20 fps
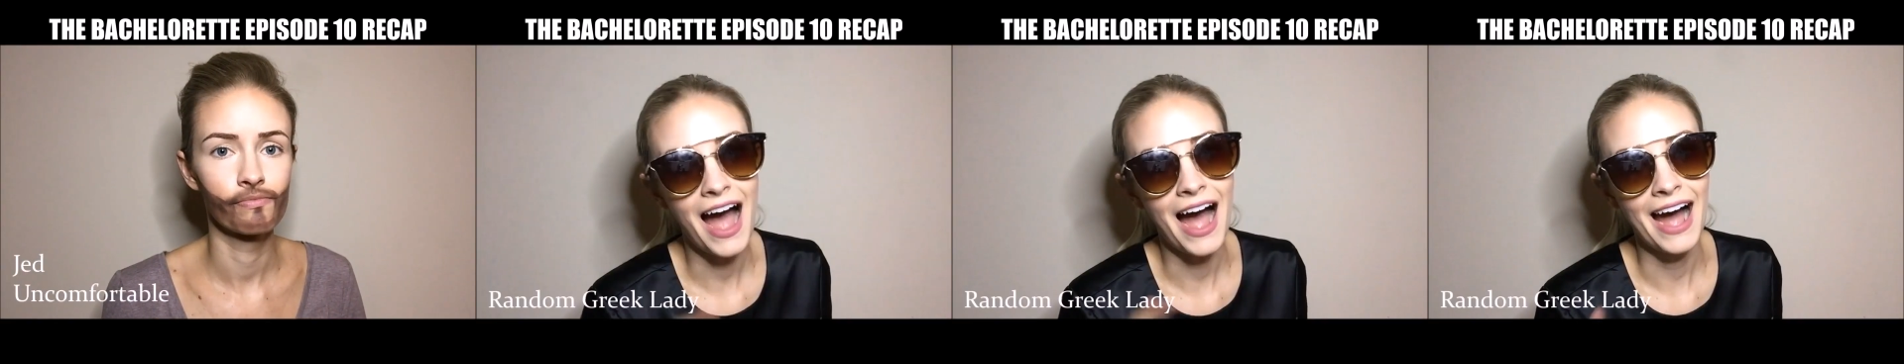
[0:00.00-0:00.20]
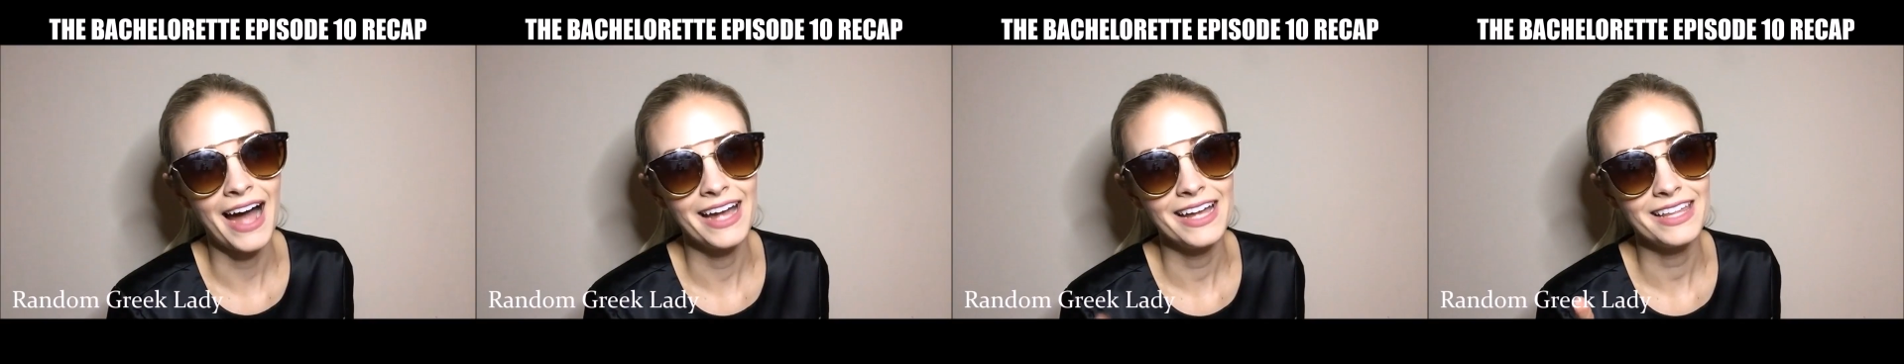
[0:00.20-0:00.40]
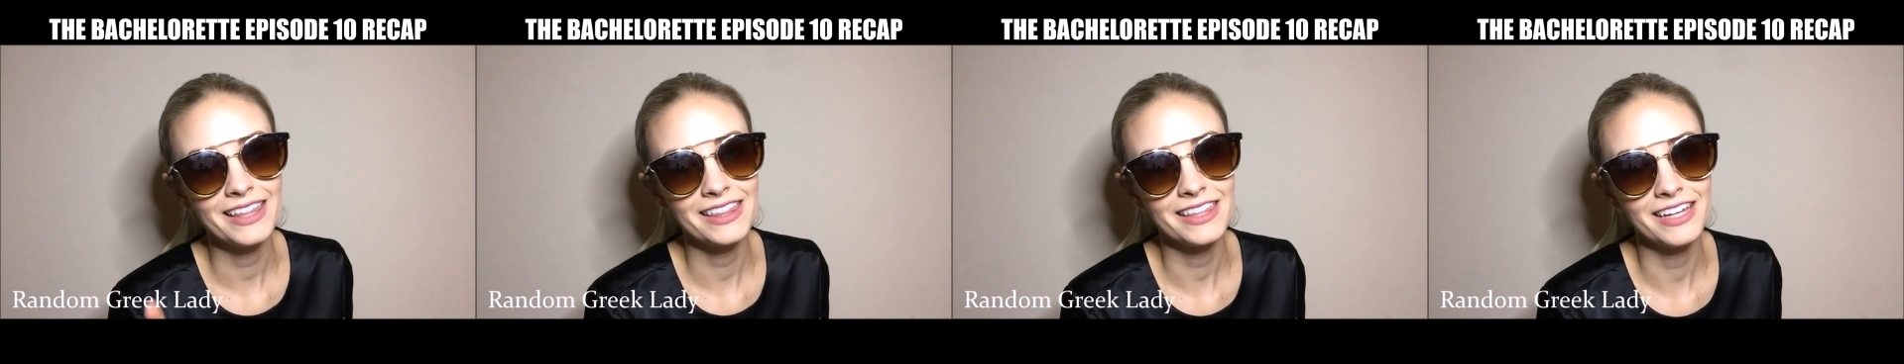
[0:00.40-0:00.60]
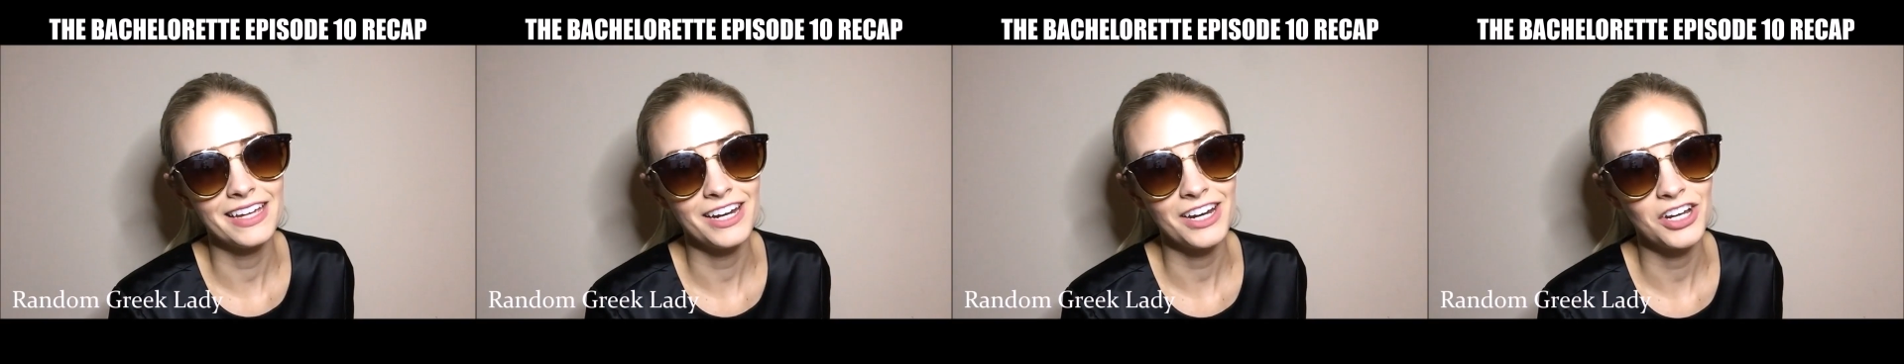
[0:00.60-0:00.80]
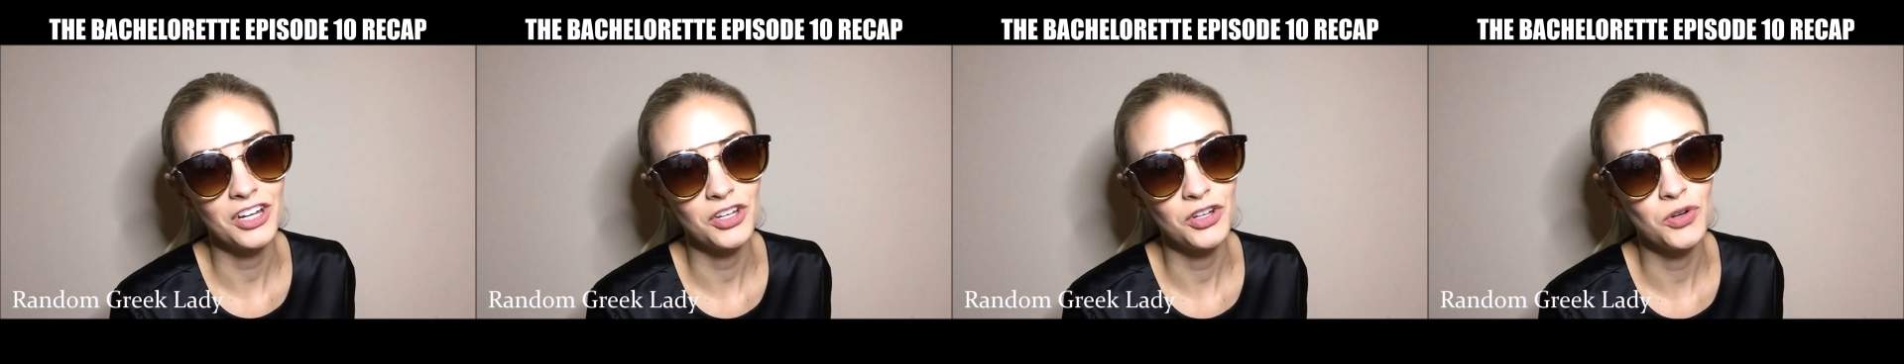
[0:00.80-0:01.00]
I
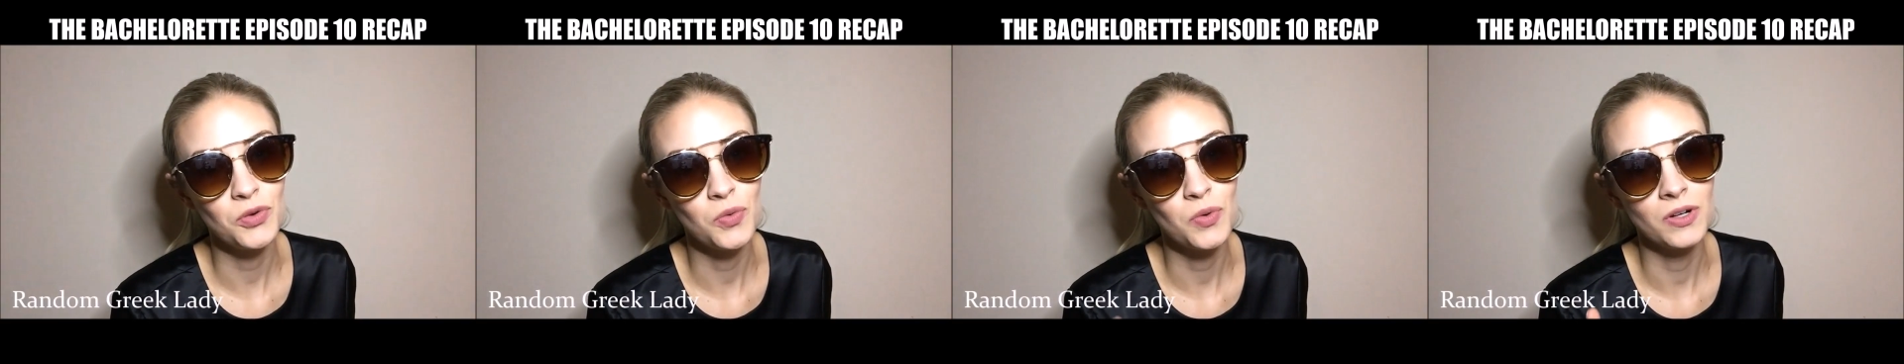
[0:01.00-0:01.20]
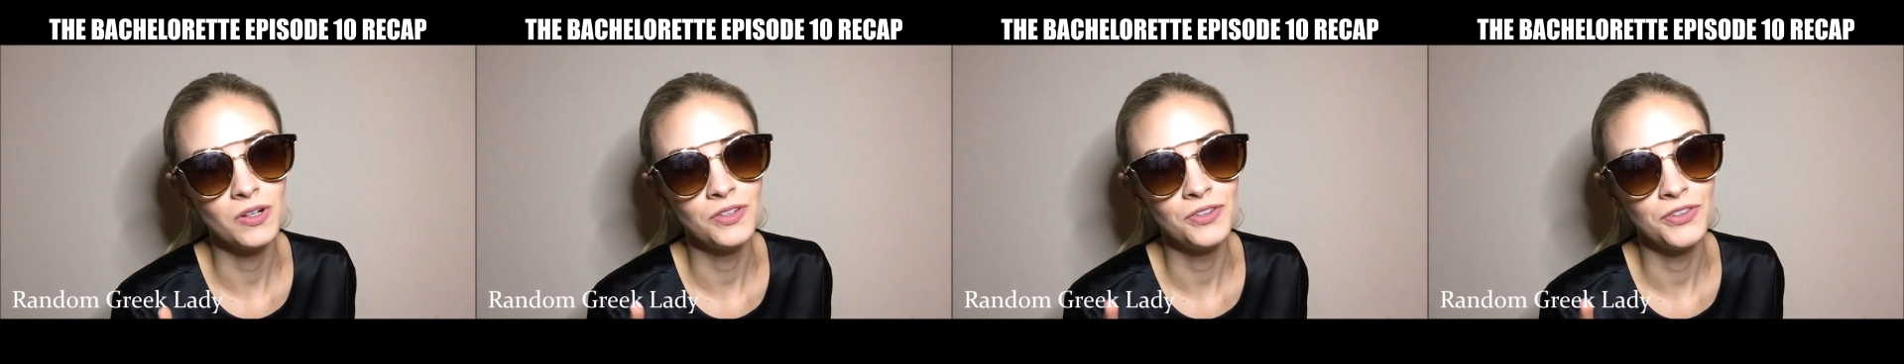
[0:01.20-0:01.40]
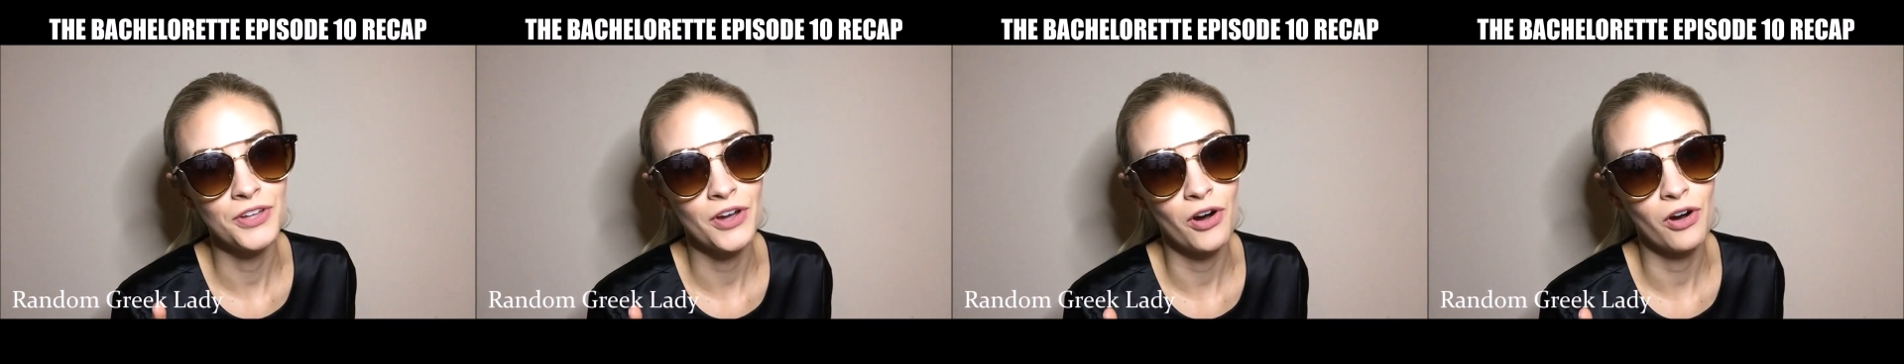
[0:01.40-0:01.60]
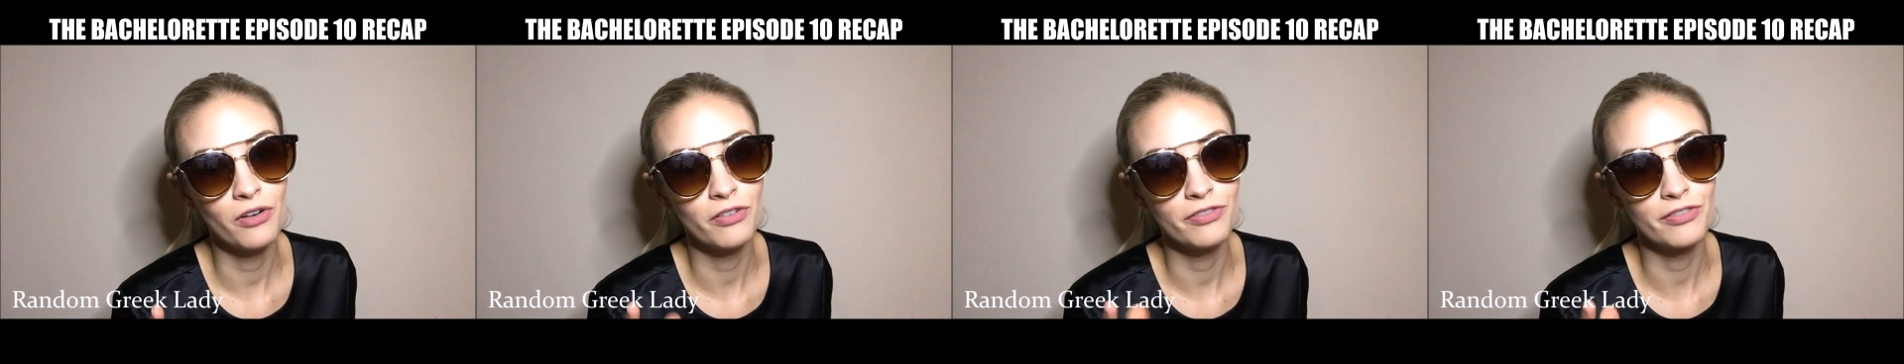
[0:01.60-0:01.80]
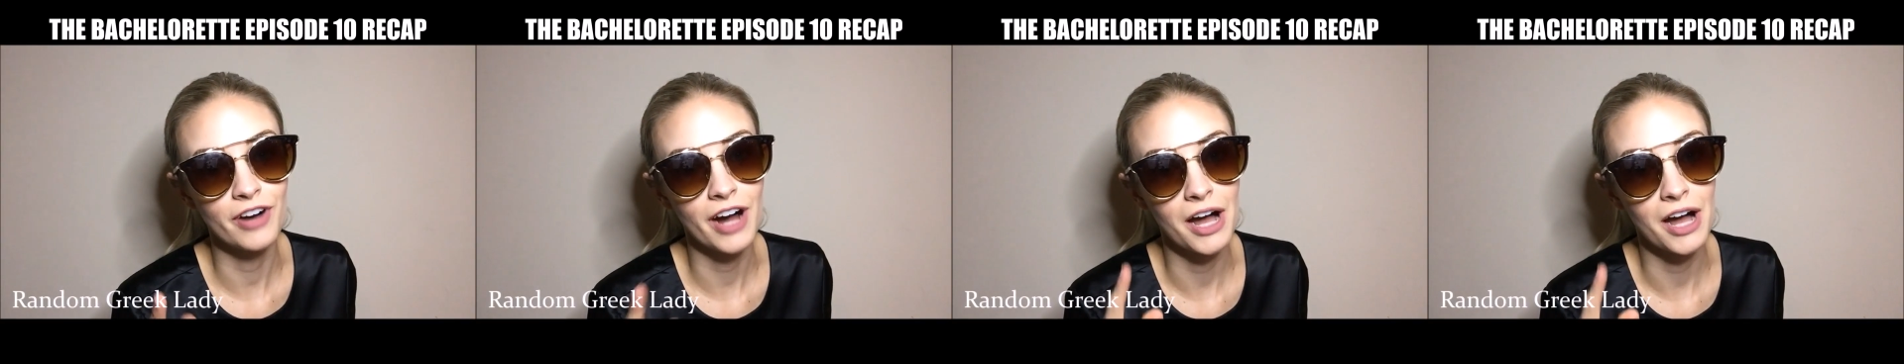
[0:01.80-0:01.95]
think you will know